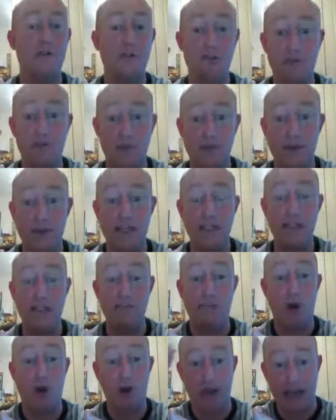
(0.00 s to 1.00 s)
use the Ouija
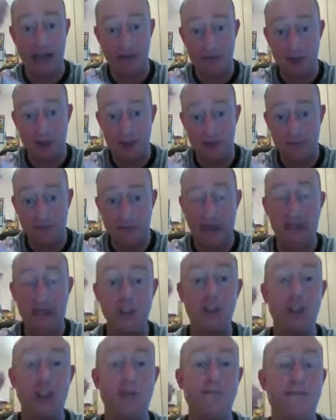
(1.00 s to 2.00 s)
board, how to use
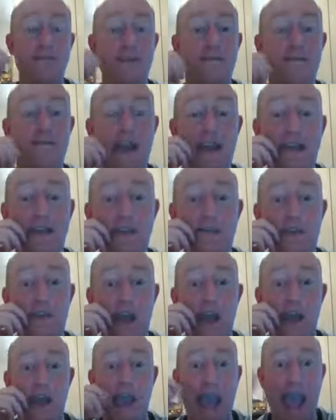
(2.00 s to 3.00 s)
pendulums
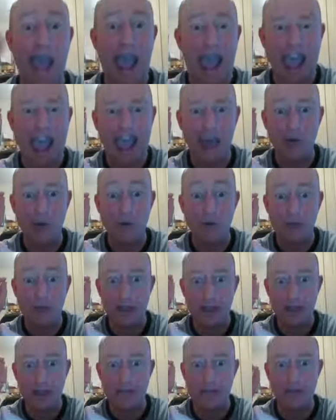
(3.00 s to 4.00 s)
effectively, how to
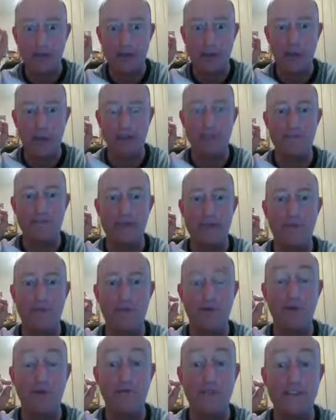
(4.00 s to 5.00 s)
hypnotize
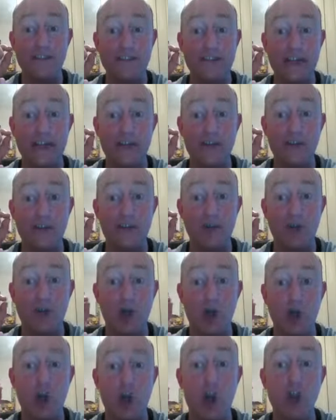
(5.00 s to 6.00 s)
people for seance
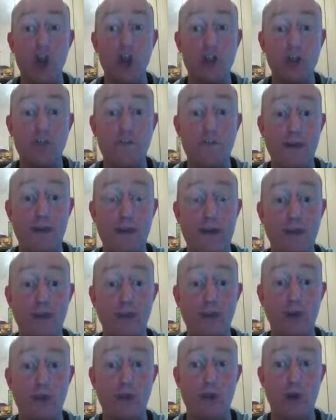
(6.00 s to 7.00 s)
work,
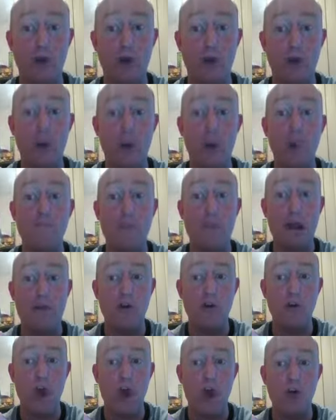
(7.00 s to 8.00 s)
supernatural work,
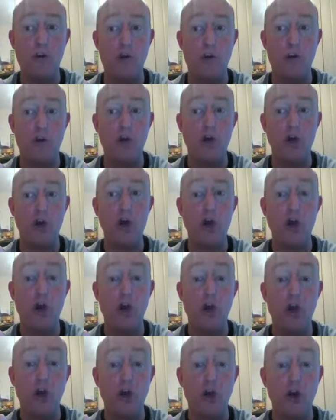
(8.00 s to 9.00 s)
paranormal work,
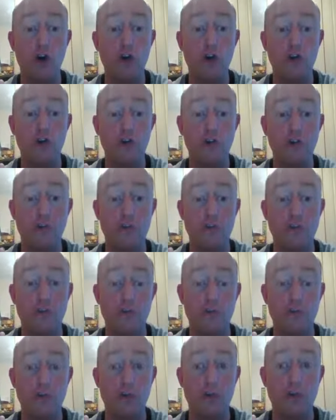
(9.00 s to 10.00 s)
ghost
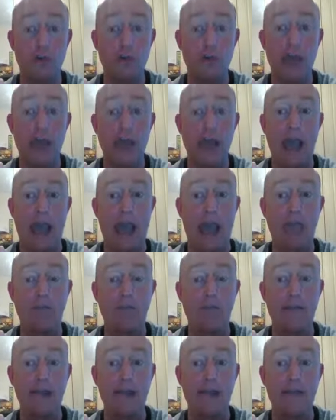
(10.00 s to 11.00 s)
hunting work, and
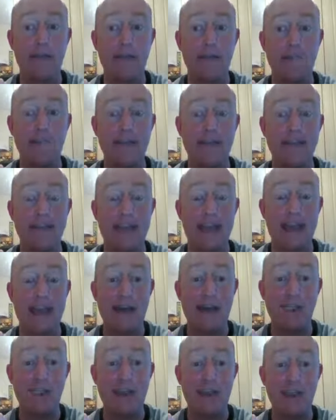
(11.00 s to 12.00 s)
related
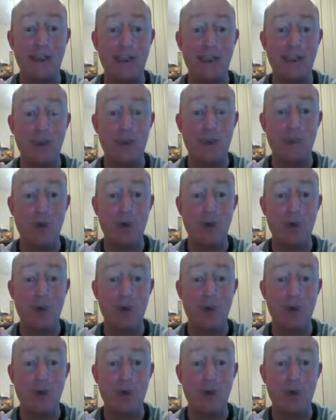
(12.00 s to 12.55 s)
bizarre magic